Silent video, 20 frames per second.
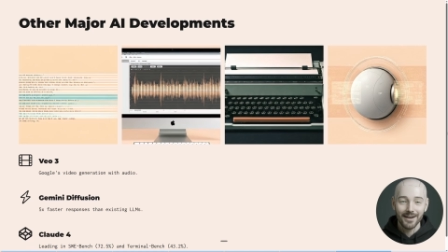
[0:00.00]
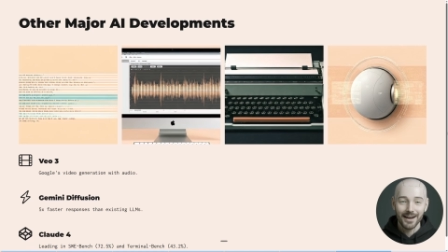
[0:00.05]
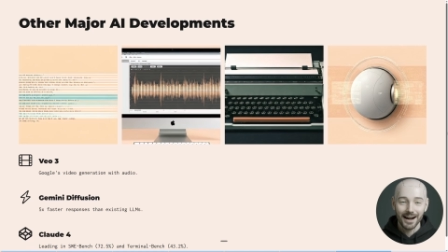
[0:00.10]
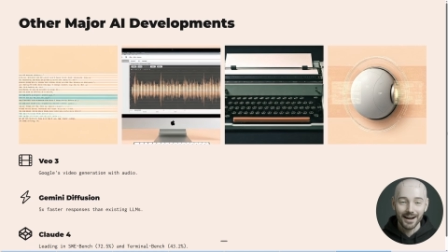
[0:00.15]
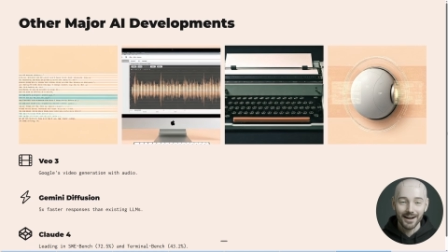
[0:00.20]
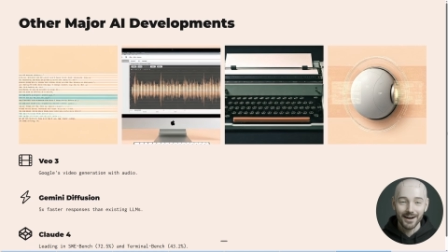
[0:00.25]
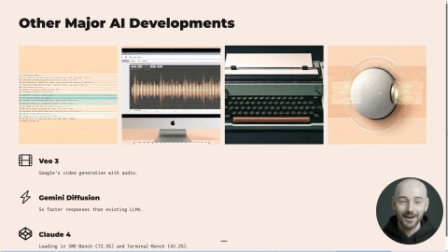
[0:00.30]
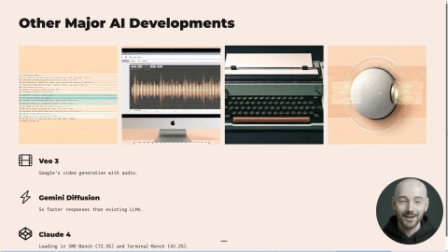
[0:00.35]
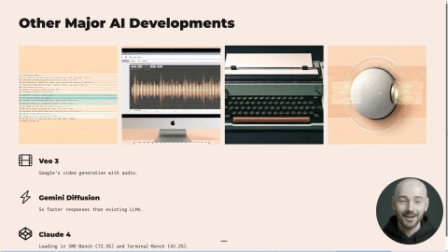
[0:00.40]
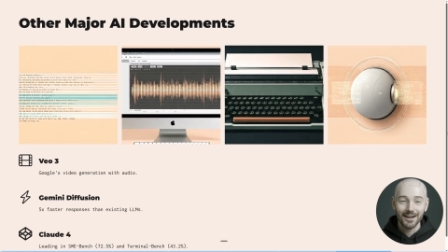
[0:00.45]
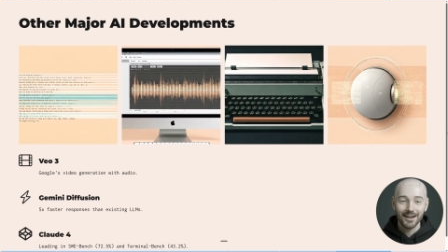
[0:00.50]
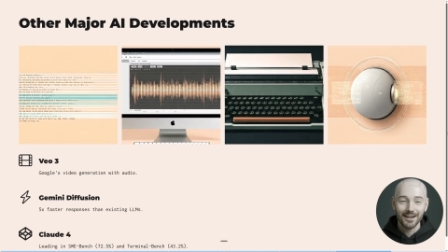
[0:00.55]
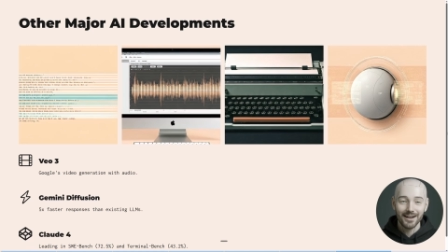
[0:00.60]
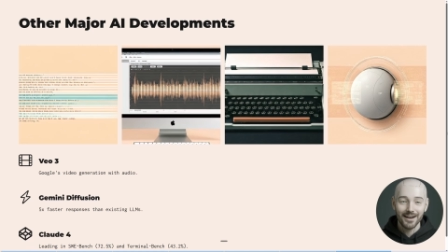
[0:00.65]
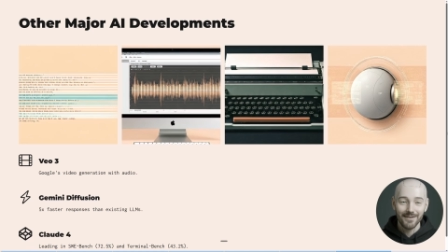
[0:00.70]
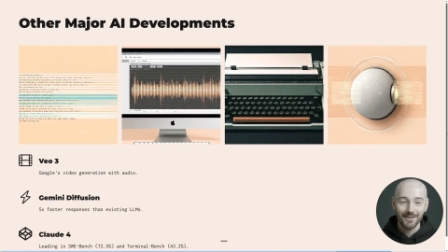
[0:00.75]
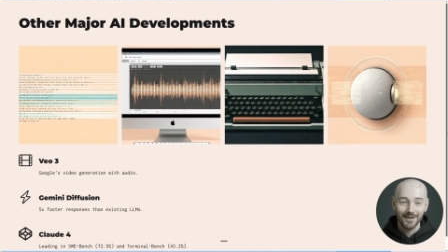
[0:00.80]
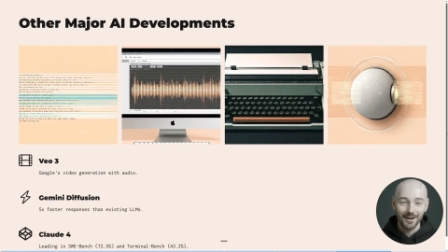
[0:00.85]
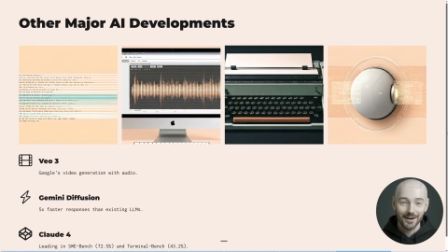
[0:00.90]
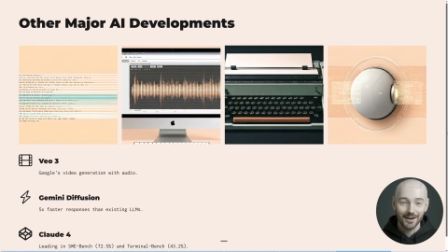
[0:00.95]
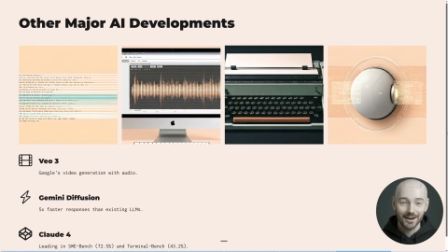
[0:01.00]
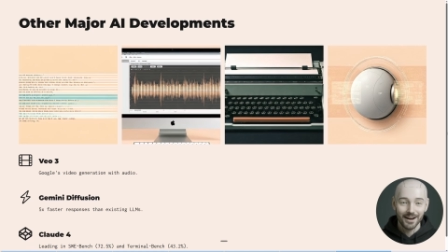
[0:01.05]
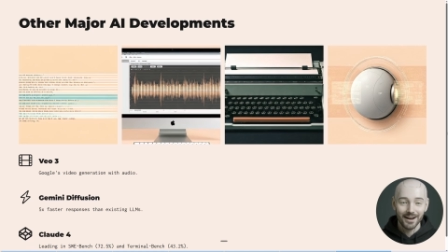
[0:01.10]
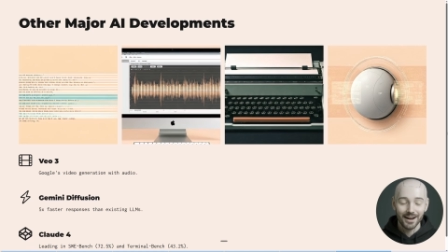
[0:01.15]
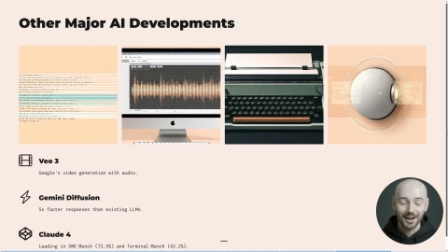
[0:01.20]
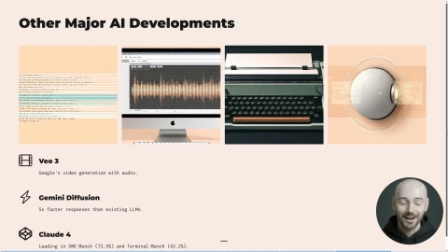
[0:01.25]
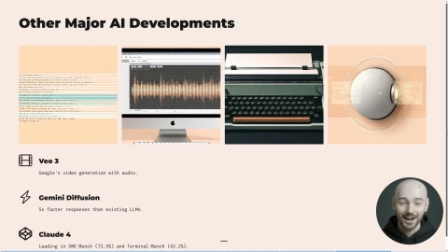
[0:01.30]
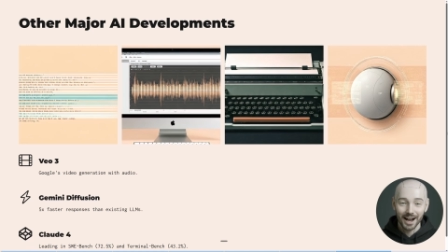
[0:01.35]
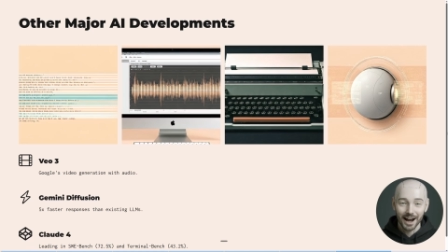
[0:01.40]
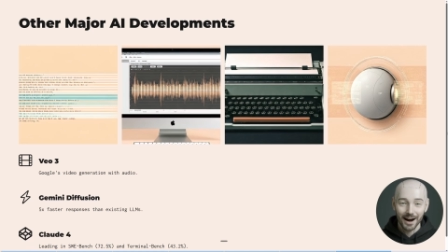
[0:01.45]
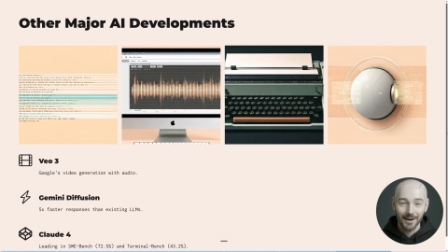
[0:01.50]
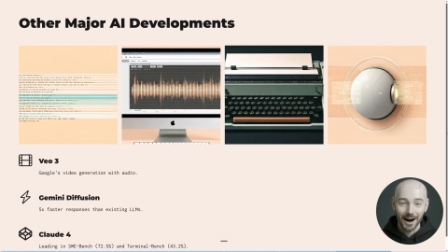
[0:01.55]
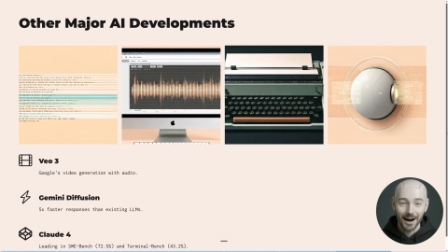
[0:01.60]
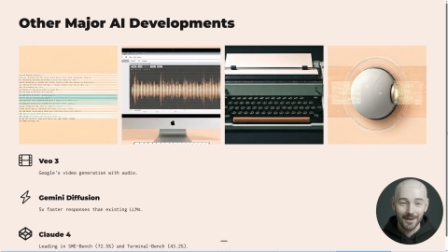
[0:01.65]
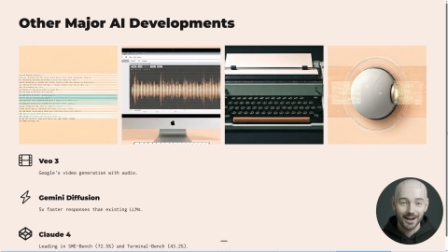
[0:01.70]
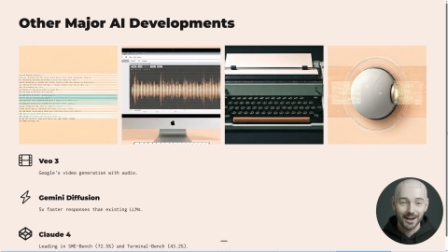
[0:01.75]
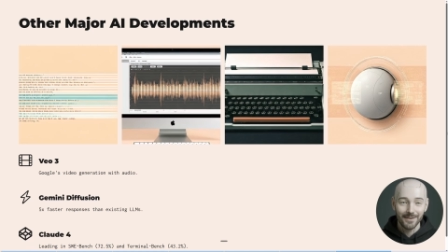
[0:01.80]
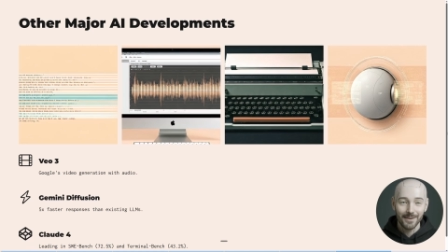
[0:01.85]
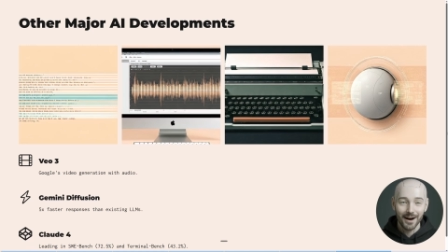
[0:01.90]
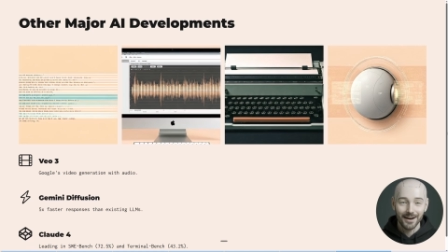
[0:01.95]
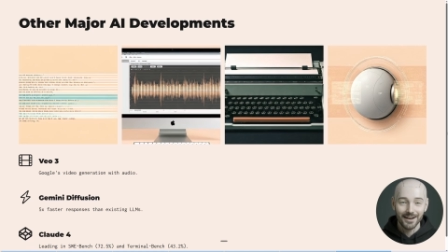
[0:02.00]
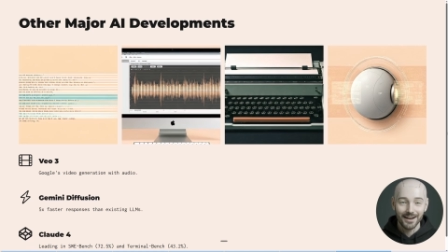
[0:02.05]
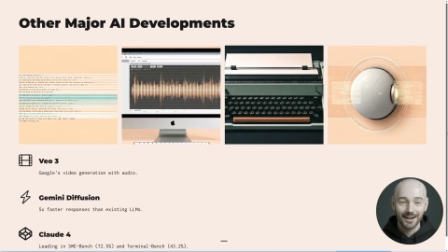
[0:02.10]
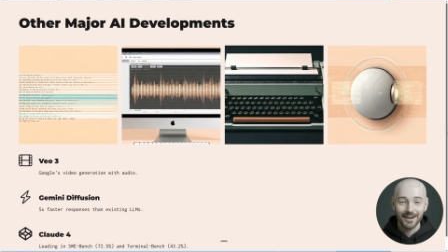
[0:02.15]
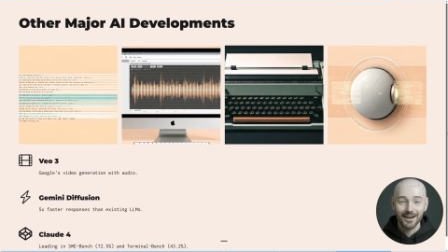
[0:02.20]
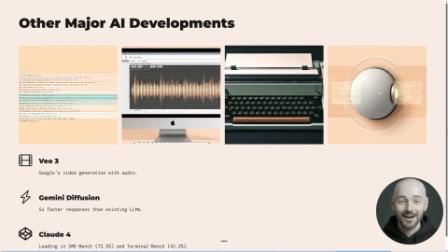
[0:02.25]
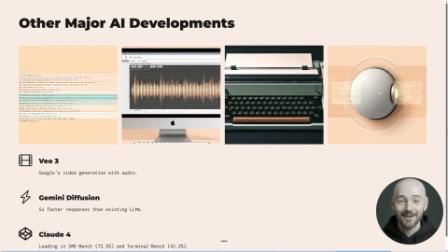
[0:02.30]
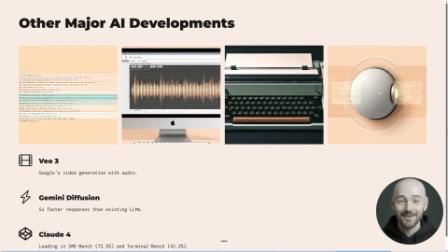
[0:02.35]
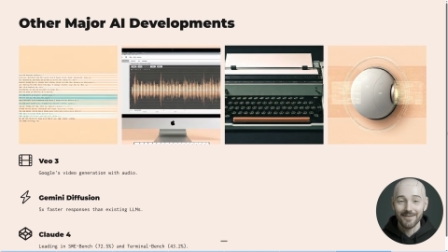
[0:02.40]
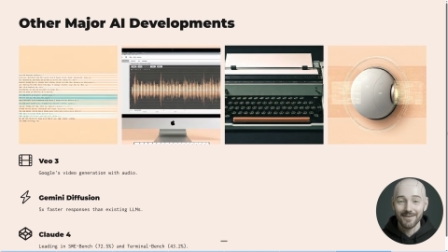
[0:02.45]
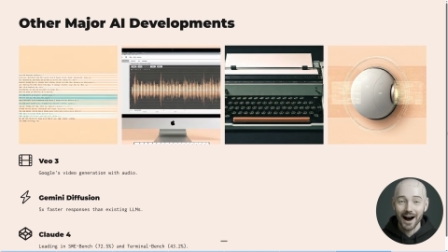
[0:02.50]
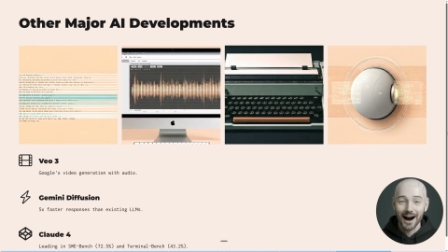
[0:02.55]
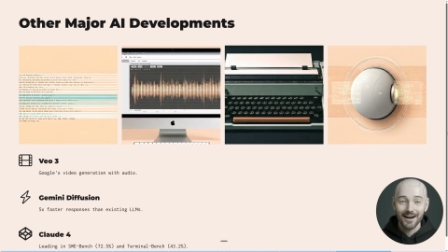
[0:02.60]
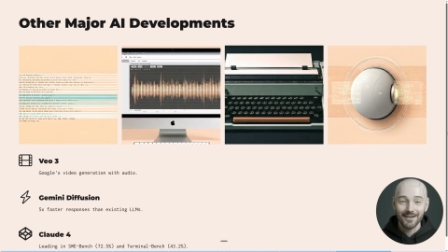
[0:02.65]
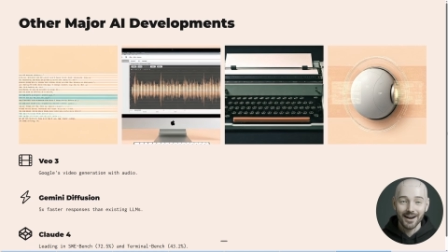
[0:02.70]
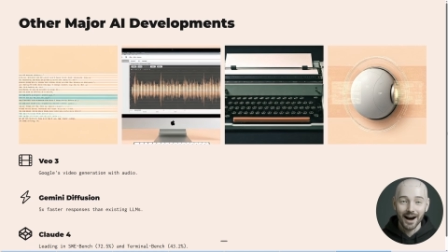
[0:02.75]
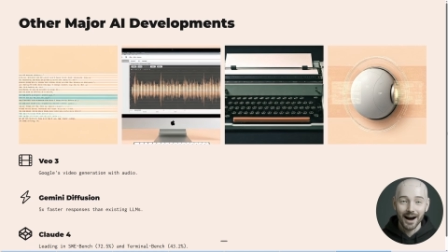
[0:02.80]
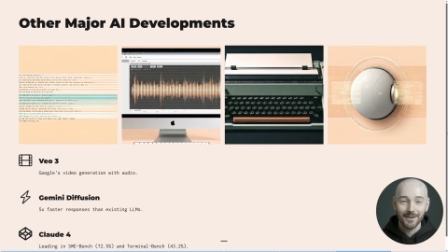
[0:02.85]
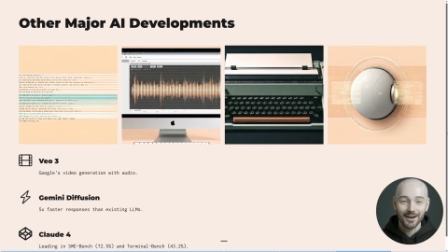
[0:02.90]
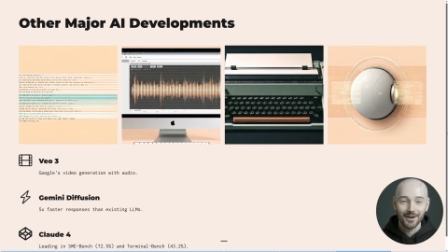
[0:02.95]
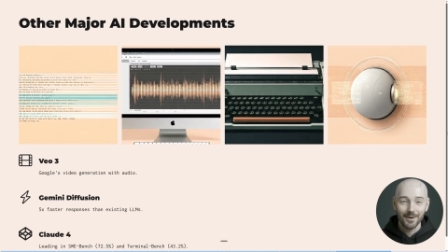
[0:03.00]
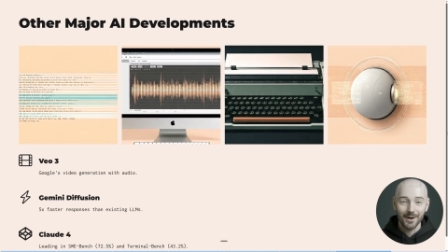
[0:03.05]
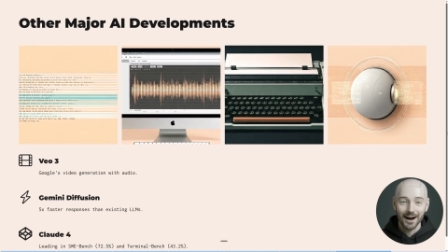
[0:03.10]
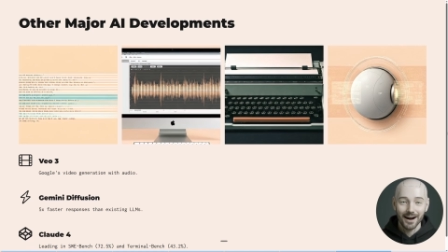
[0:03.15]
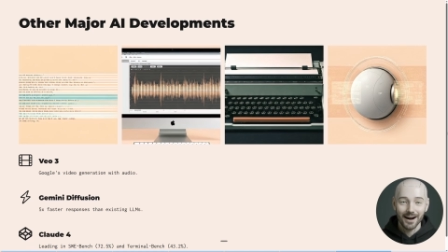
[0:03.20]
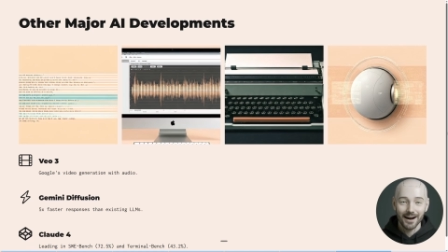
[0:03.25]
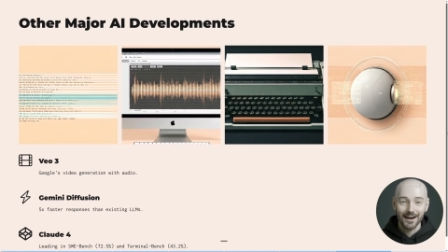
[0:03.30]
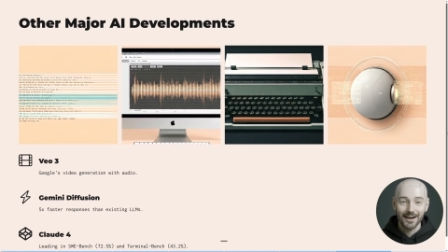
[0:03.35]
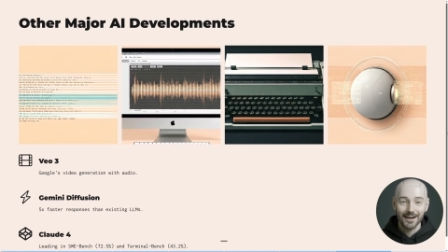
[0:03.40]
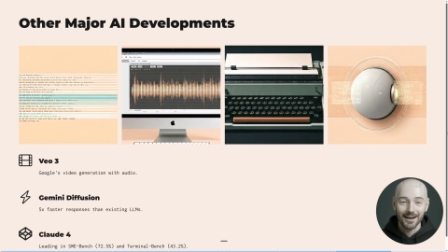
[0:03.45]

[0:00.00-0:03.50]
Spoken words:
that uses diffusion to generate responses 5 times quicker